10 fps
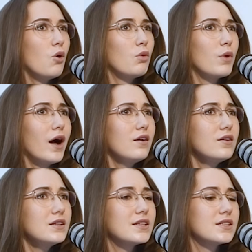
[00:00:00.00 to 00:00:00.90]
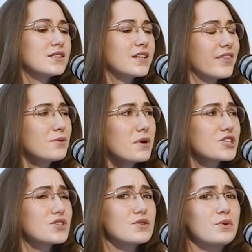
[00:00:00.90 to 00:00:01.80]
Well, nothing
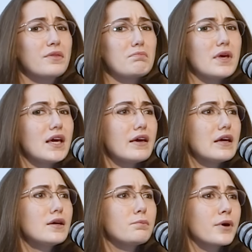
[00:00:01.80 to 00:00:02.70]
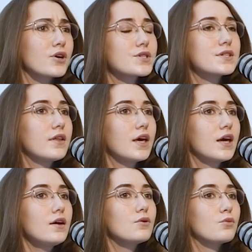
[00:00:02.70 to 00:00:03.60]
much is new with me
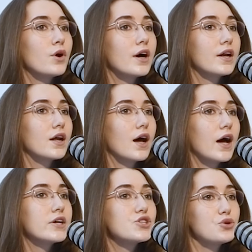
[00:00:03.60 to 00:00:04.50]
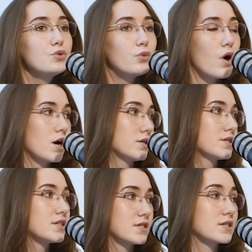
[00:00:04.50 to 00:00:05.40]
personally. What I do want
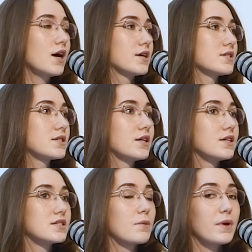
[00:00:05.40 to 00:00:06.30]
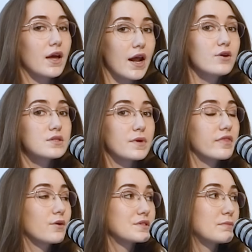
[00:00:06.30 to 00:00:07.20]
to discuss is a big
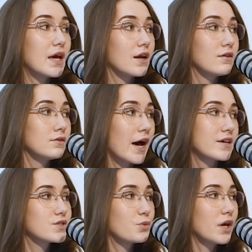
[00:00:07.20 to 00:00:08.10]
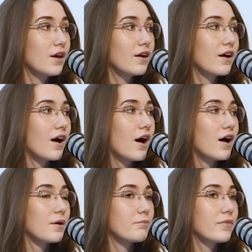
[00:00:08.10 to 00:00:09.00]
announcement that was made last week
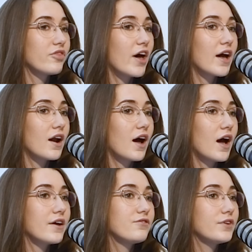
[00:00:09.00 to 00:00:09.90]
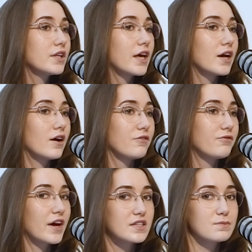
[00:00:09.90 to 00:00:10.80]
that I feel like
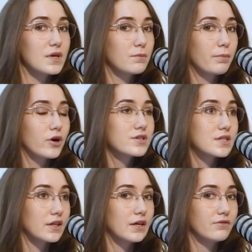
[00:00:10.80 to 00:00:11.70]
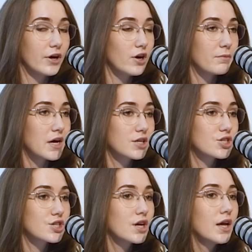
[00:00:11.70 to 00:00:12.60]
affects me personally very
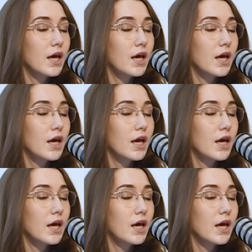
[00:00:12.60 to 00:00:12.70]
much.